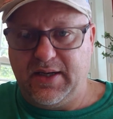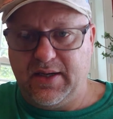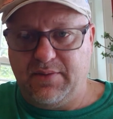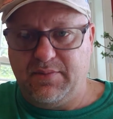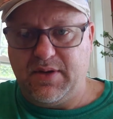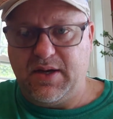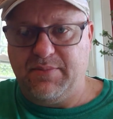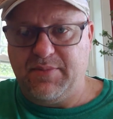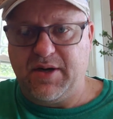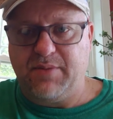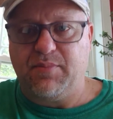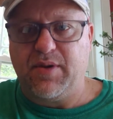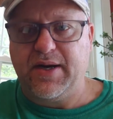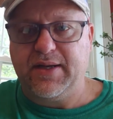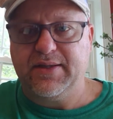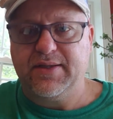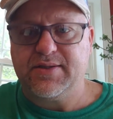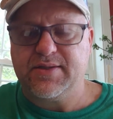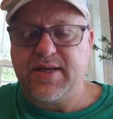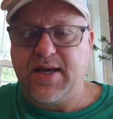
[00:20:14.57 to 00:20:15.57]
And I'm going to
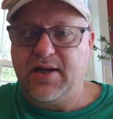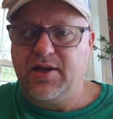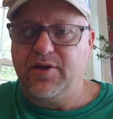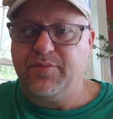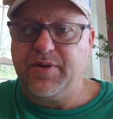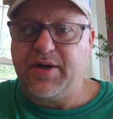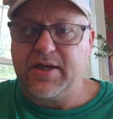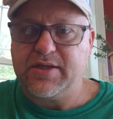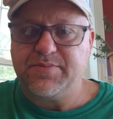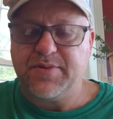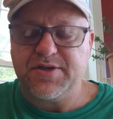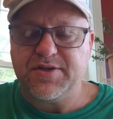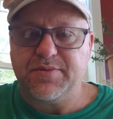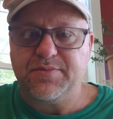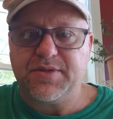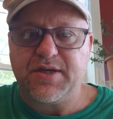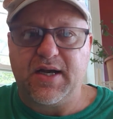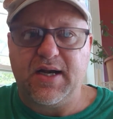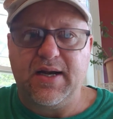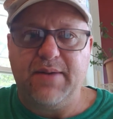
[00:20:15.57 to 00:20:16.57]
break this down a little bit. I spent
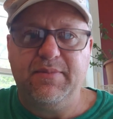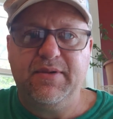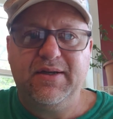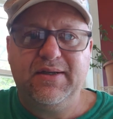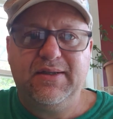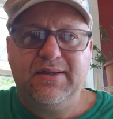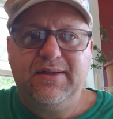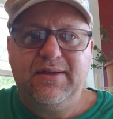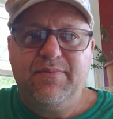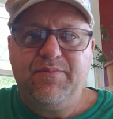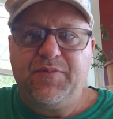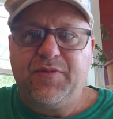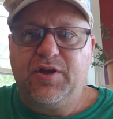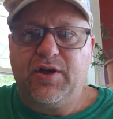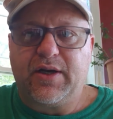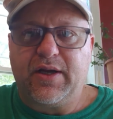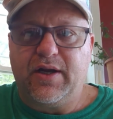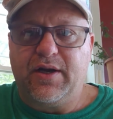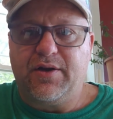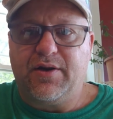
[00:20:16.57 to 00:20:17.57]
some time
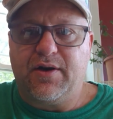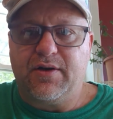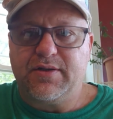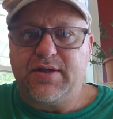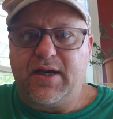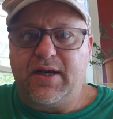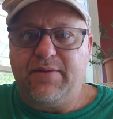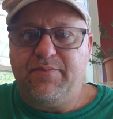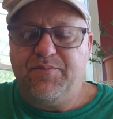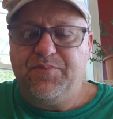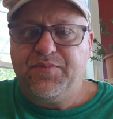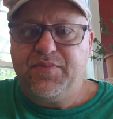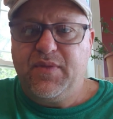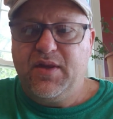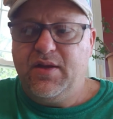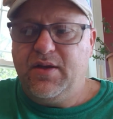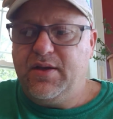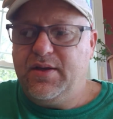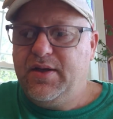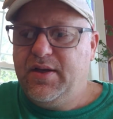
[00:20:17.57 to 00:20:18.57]
looking at Dirte.
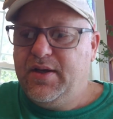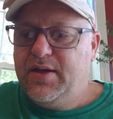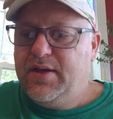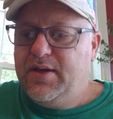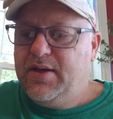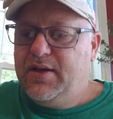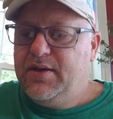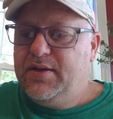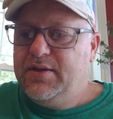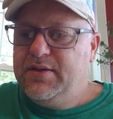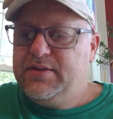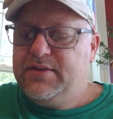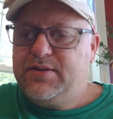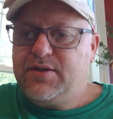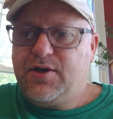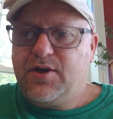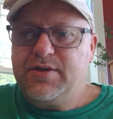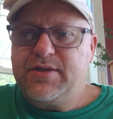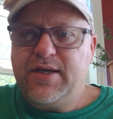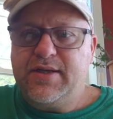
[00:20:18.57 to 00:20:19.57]

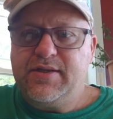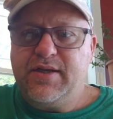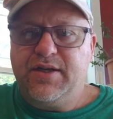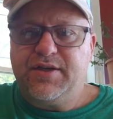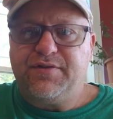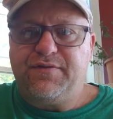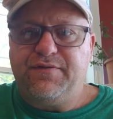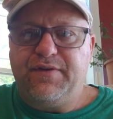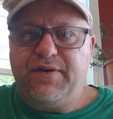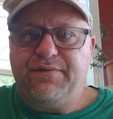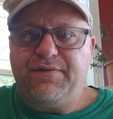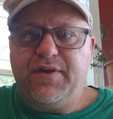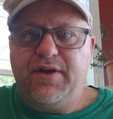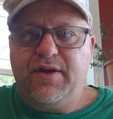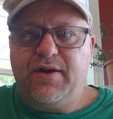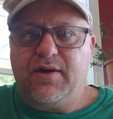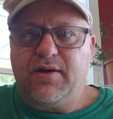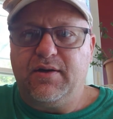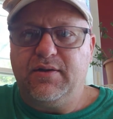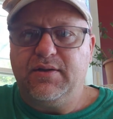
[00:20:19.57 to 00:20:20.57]
Dirte's in his fifth
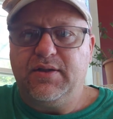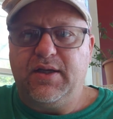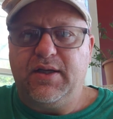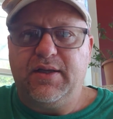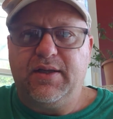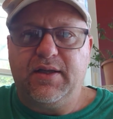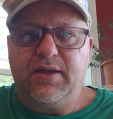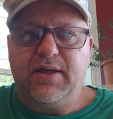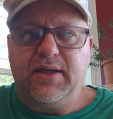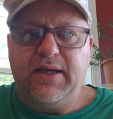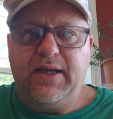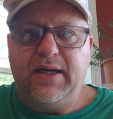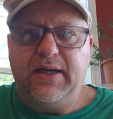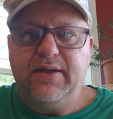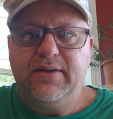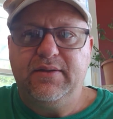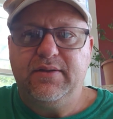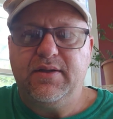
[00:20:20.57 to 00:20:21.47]
year in the league.